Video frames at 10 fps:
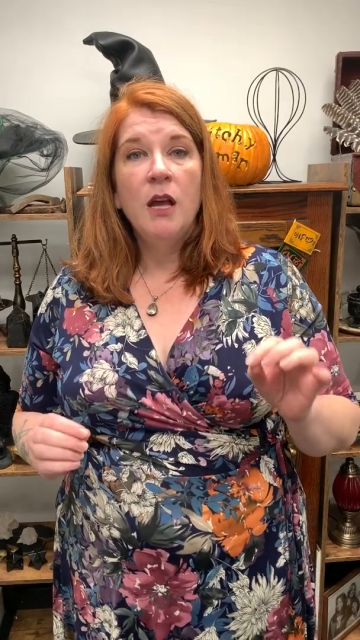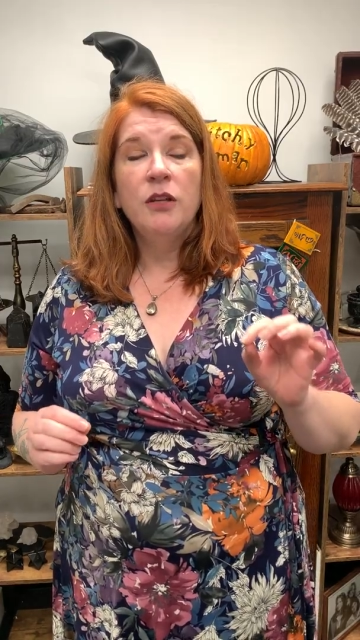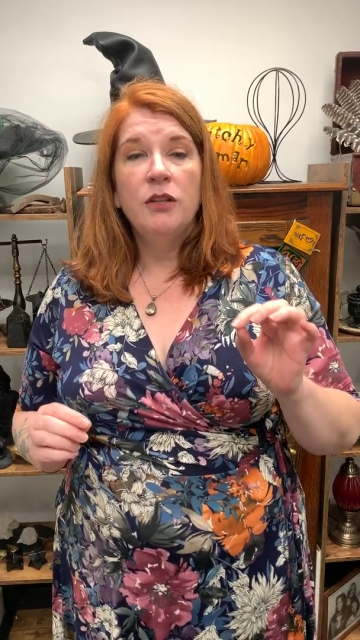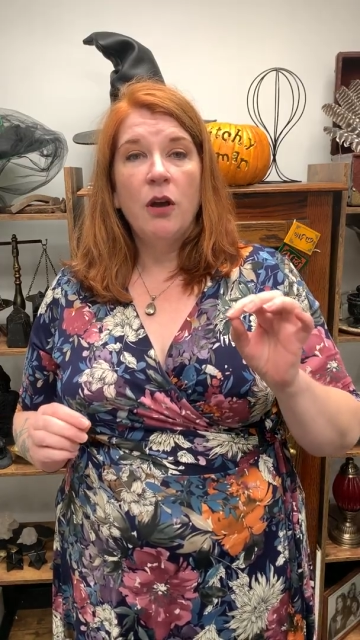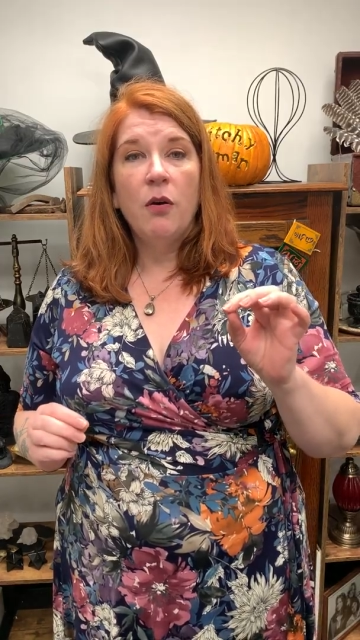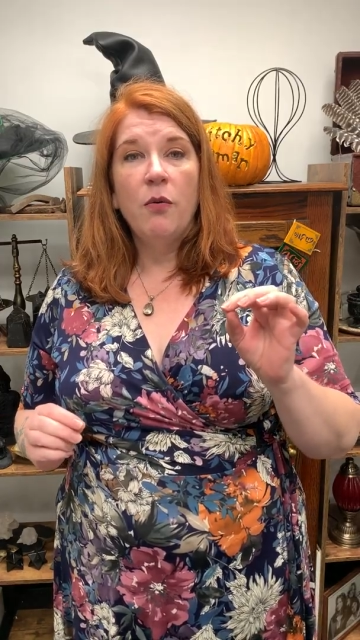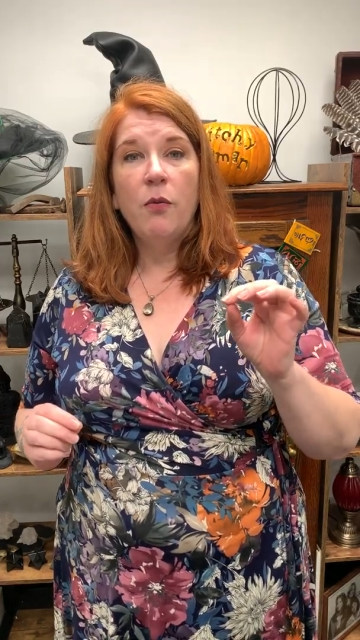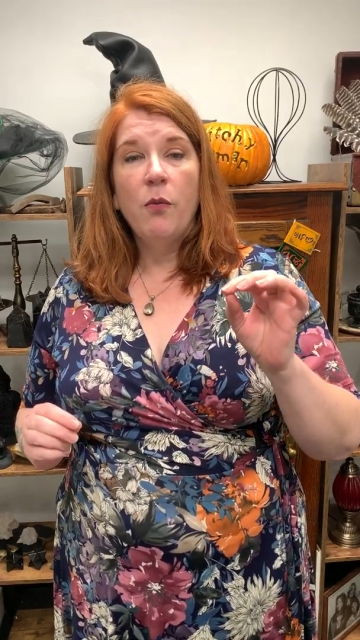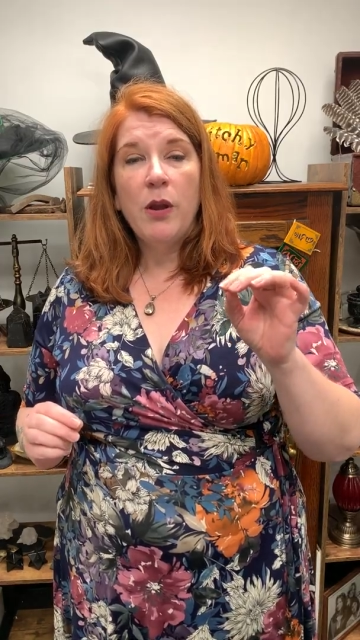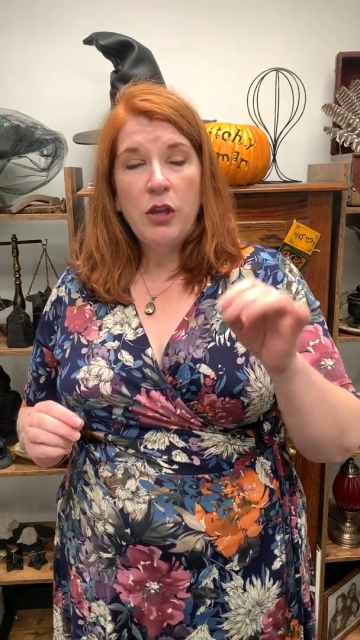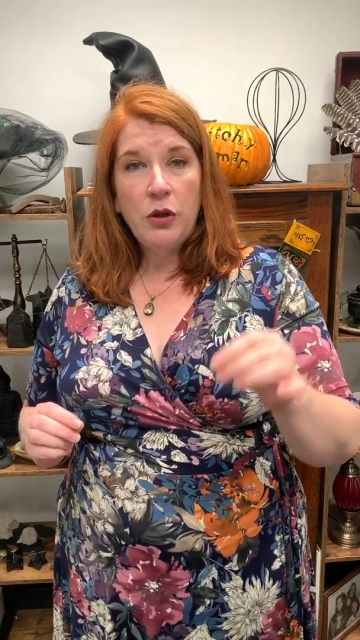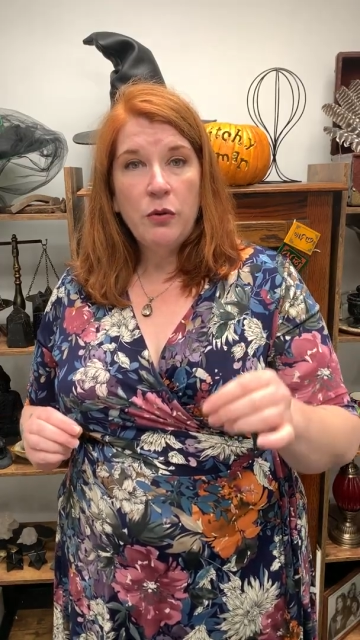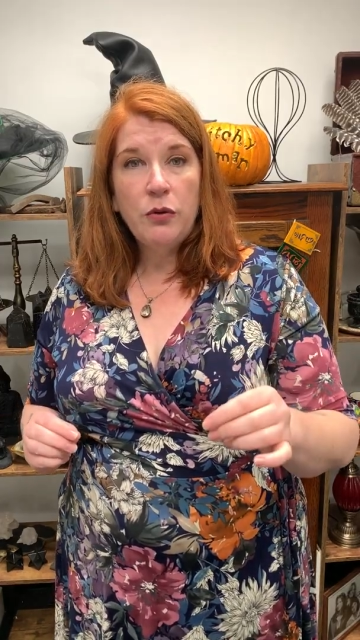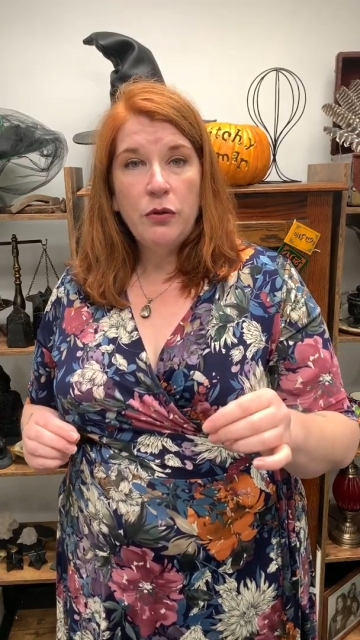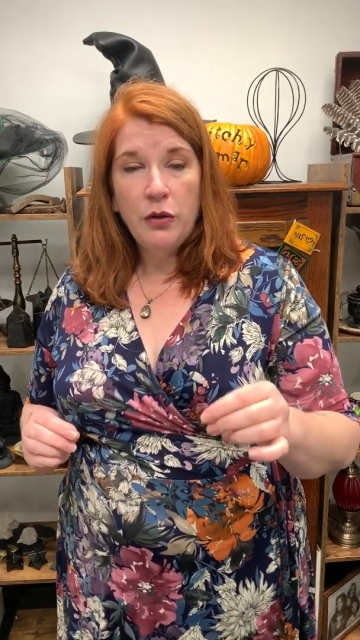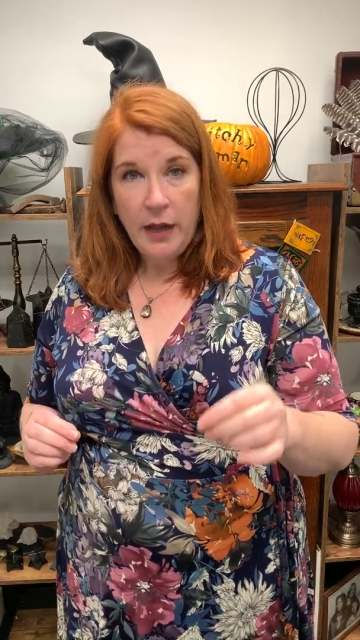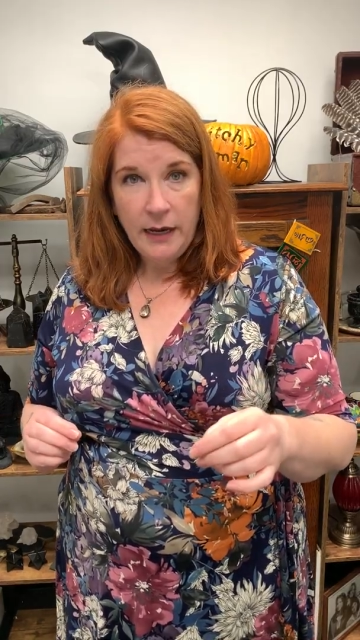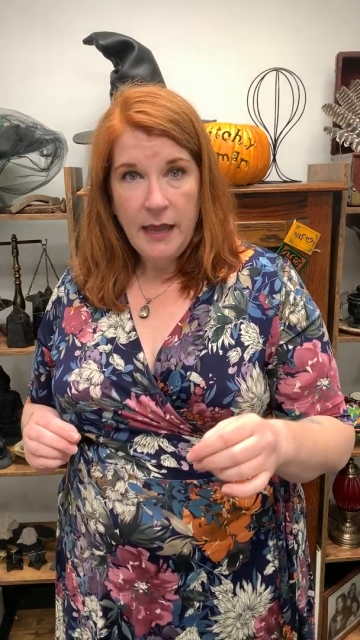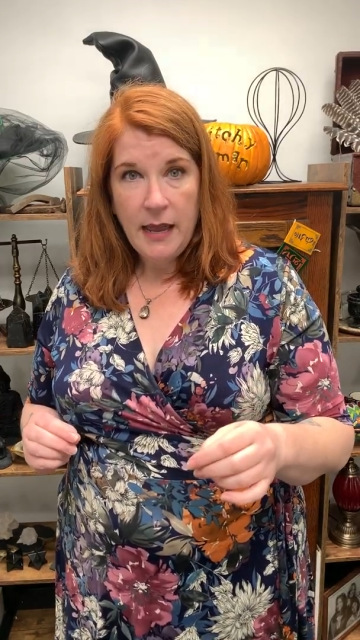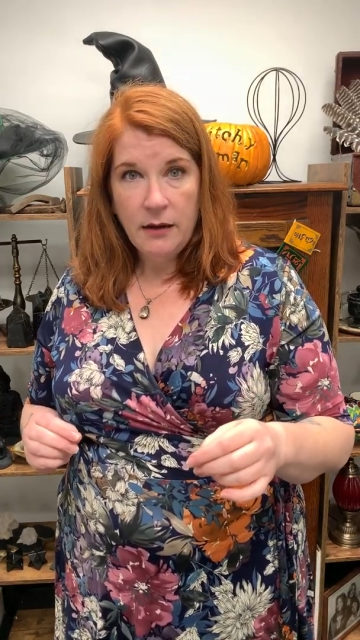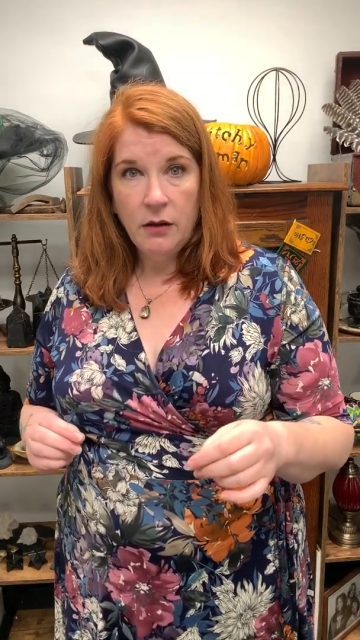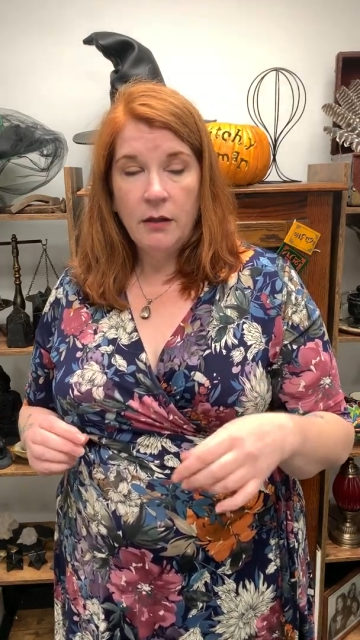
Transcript: So when you light a candle,